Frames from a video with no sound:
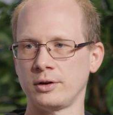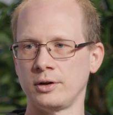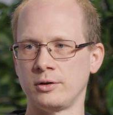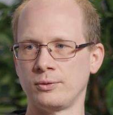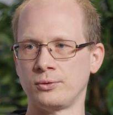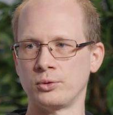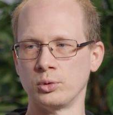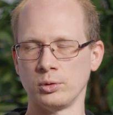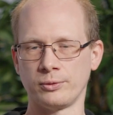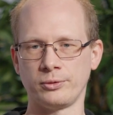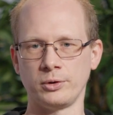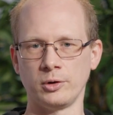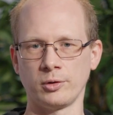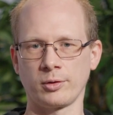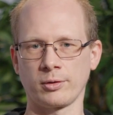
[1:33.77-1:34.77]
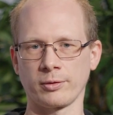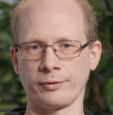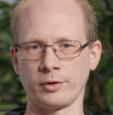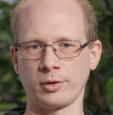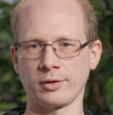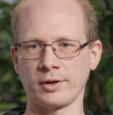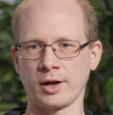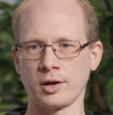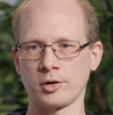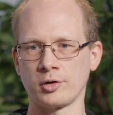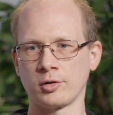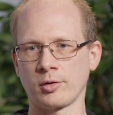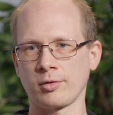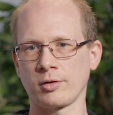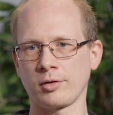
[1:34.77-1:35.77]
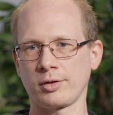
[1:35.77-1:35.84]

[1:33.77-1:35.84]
it fulfills the standards